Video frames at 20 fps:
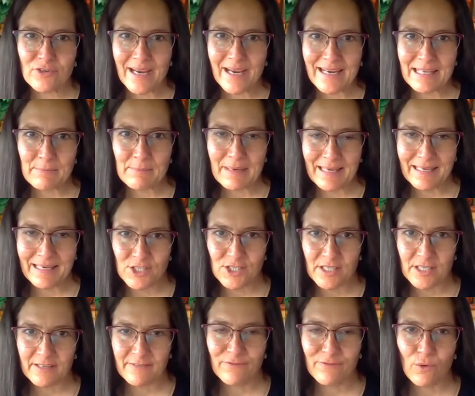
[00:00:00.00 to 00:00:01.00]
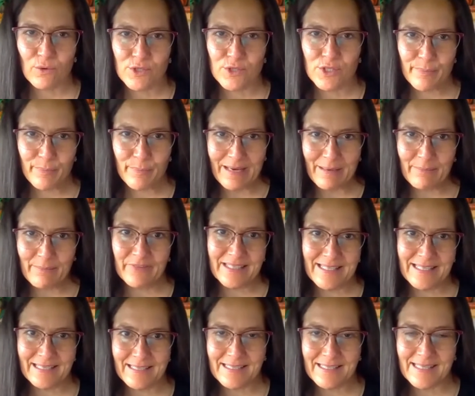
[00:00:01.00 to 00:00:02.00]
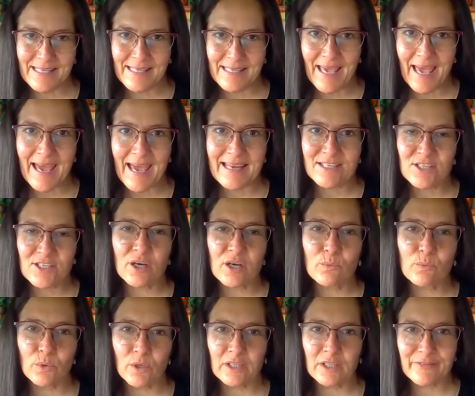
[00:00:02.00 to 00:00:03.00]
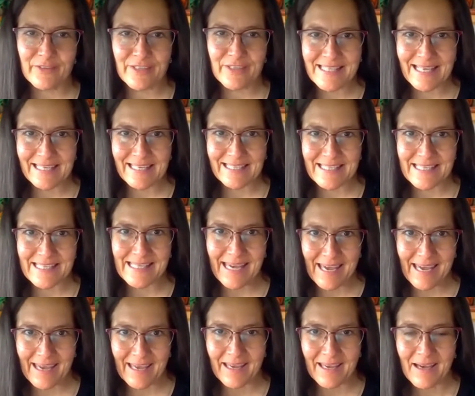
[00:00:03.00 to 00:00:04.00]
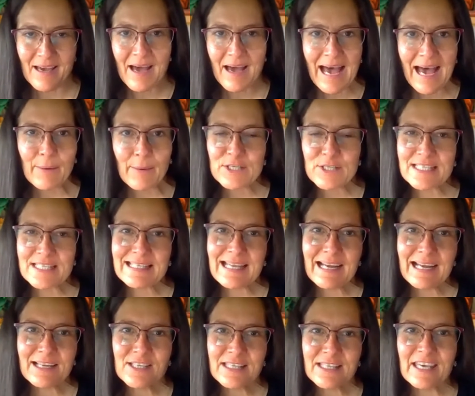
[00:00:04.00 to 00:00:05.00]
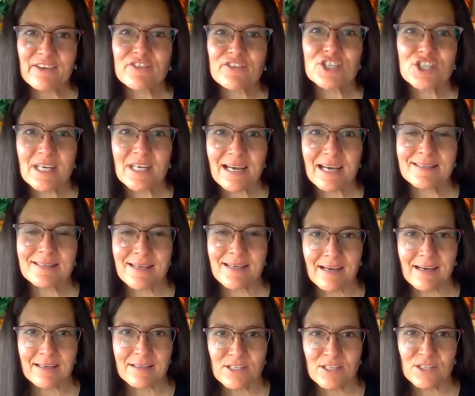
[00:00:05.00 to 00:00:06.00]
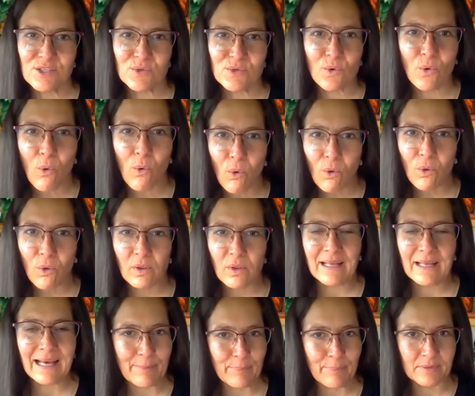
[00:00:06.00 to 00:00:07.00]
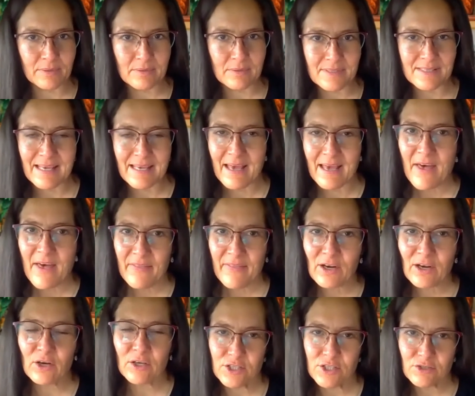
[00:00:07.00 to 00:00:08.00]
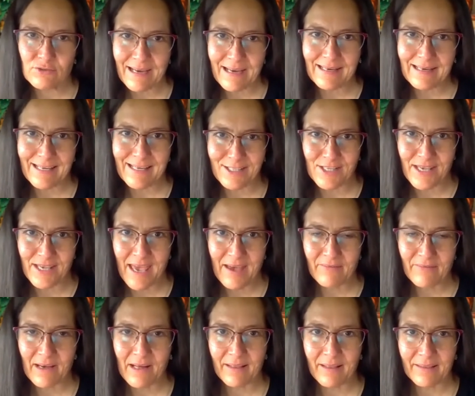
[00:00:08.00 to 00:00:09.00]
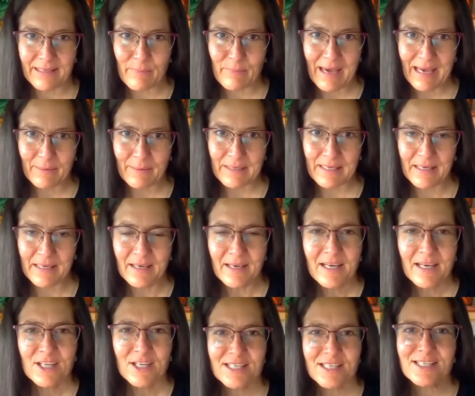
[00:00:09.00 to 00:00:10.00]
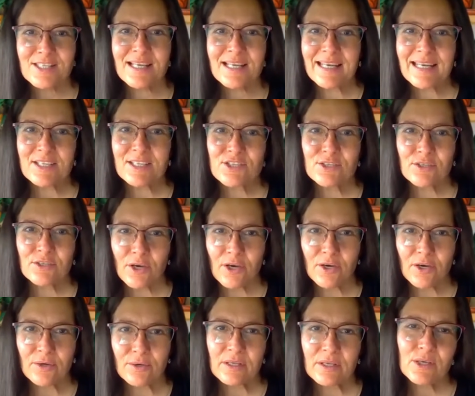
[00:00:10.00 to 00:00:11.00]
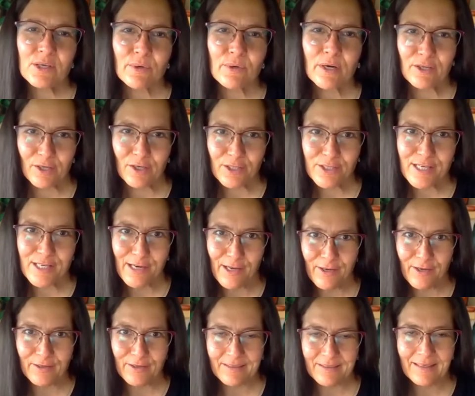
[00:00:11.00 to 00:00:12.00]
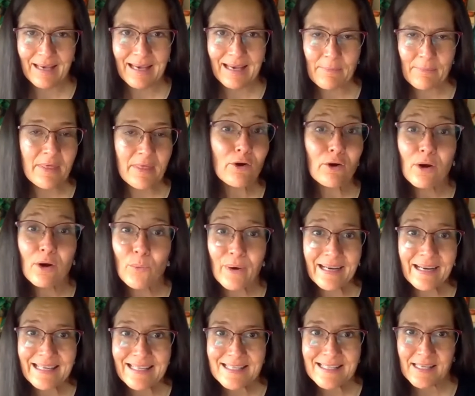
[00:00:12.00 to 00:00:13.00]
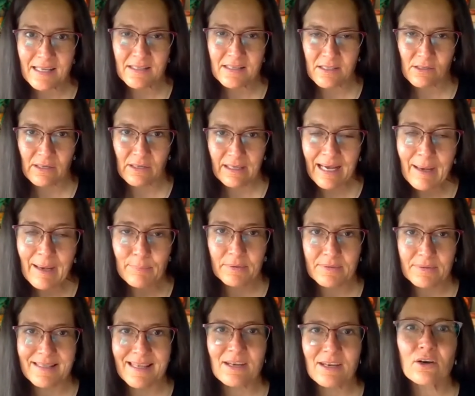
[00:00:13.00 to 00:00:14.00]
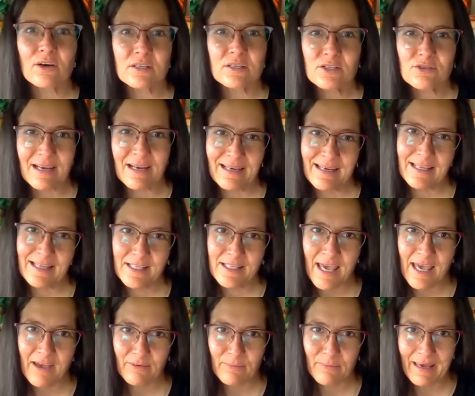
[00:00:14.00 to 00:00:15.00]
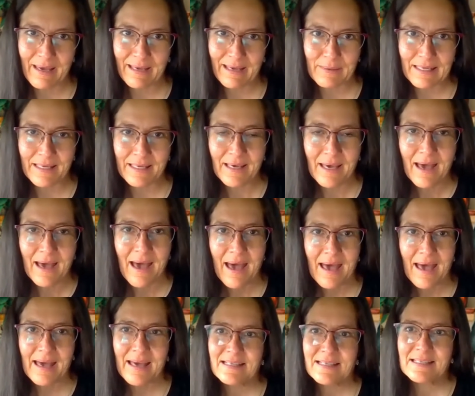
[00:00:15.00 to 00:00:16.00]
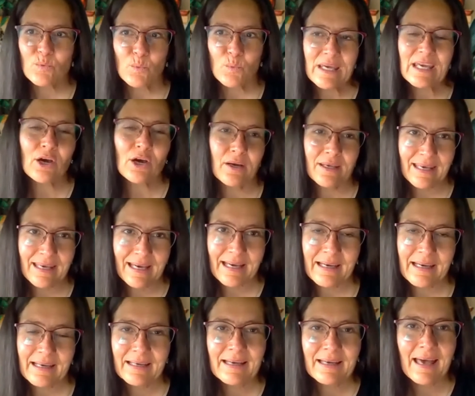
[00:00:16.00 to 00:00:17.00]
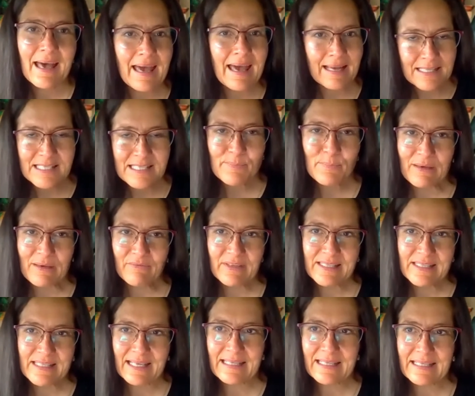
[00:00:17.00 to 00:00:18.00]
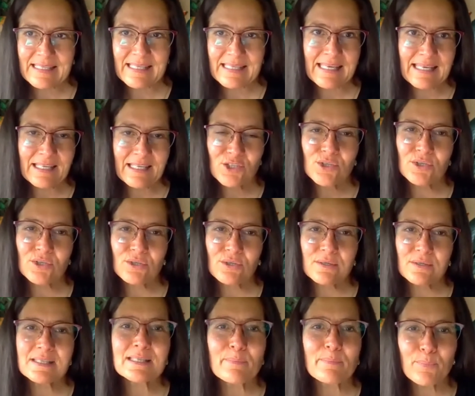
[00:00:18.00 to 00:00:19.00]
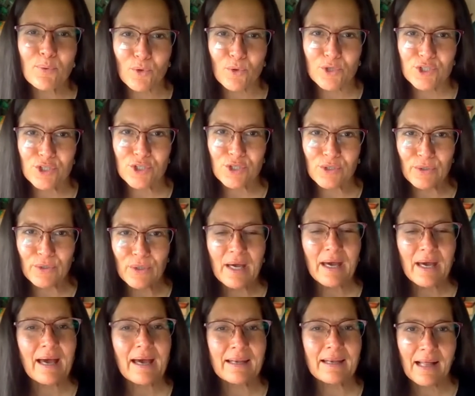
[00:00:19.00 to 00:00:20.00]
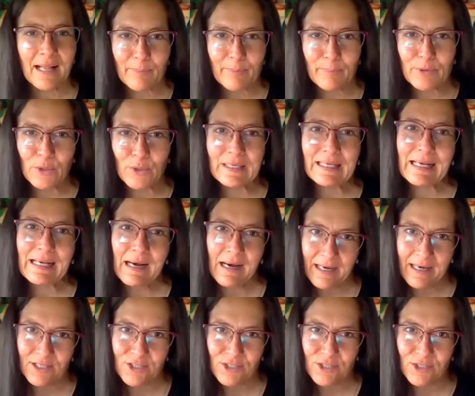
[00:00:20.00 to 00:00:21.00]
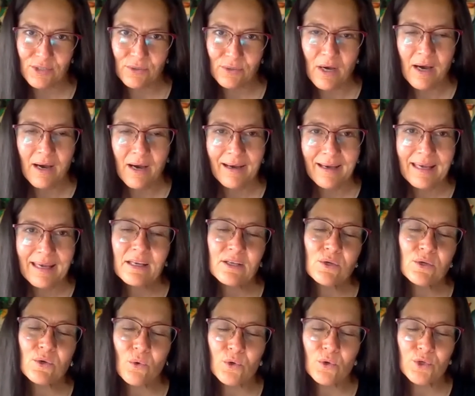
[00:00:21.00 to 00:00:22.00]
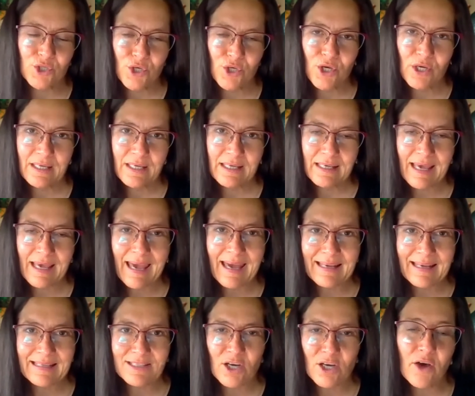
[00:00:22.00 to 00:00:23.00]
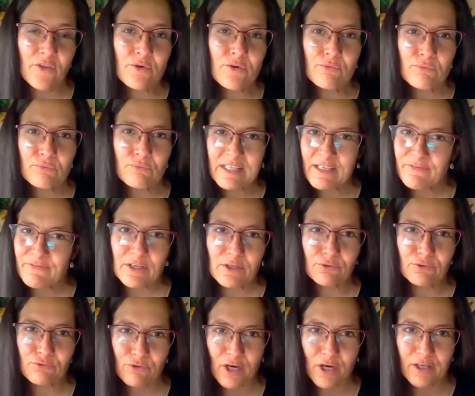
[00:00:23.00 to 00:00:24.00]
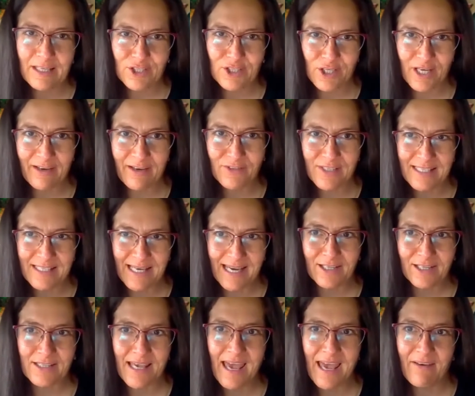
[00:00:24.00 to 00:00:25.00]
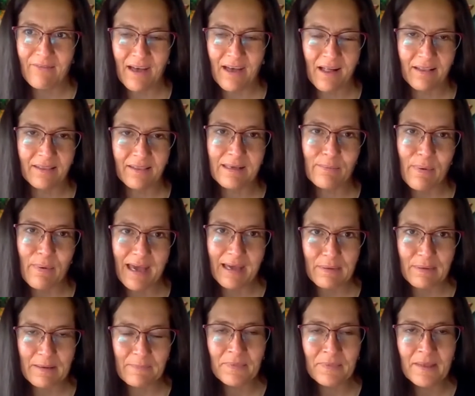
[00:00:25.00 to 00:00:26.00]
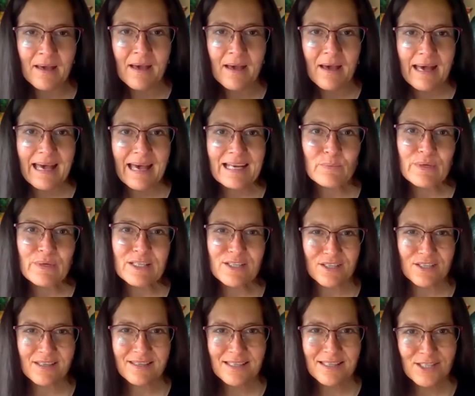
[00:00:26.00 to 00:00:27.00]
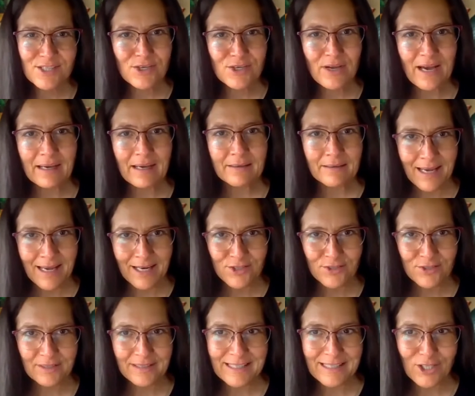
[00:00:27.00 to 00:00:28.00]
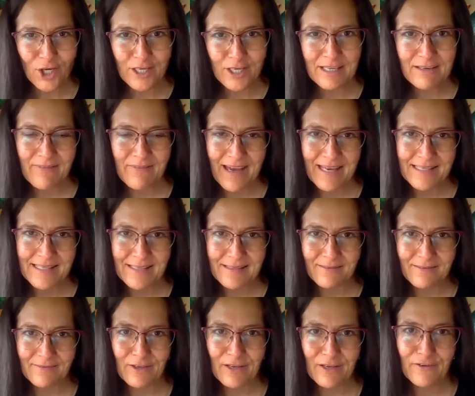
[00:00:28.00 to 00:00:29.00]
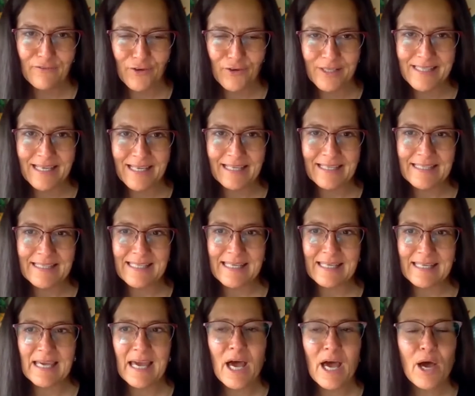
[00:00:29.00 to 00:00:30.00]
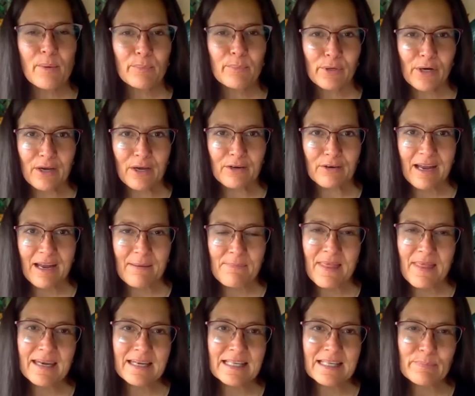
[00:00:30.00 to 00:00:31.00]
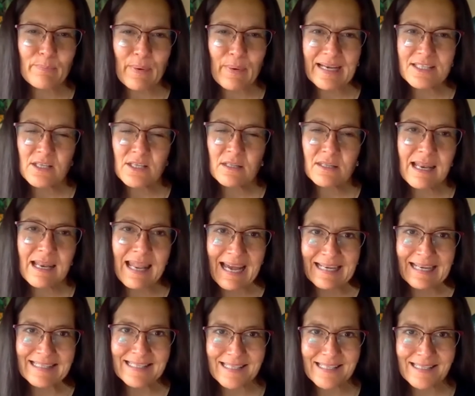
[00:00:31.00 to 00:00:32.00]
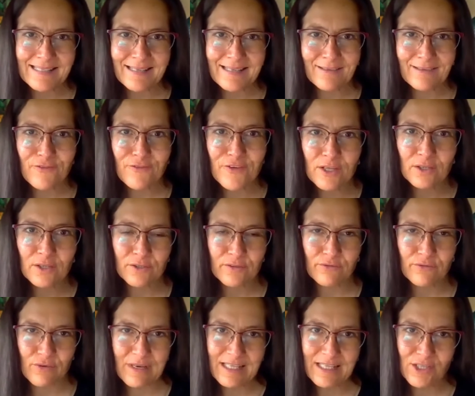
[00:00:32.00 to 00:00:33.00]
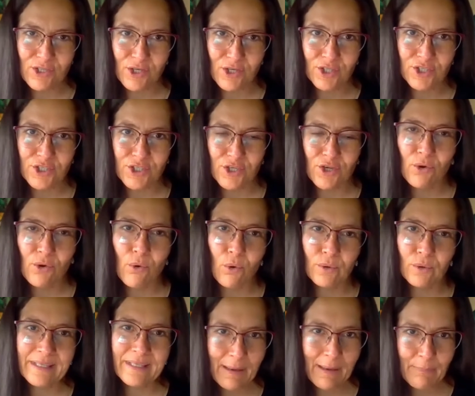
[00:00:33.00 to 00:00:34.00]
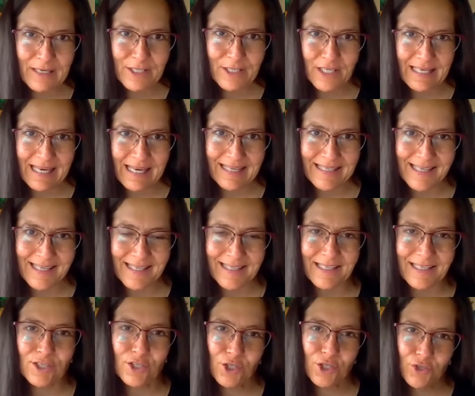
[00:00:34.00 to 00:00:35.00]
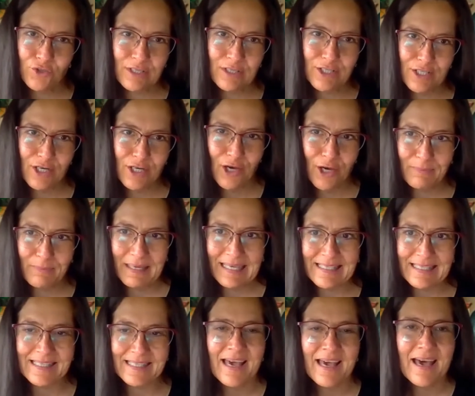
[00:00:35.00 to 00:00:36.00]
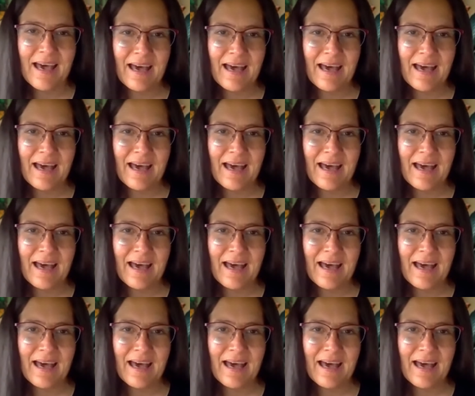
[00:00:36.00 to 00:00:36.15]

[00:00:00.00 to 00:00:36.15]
and Training Manager for Supreme Fertility. And on World Fertility Day, I would just like to give a shout out to all couples that are struggling to have a healthy baby. Just to let you know, you are not alone. Um, there are one in six couples that are struggling to have a baby, and we are here at Supreme Fertility to support you and help you and guide you in your journey and on the difficult road that you have to take to have a healthy baby. And we do this through our natural and non invasive fertility program that is based on the latest field of research called epigenetics and nutrigenomics.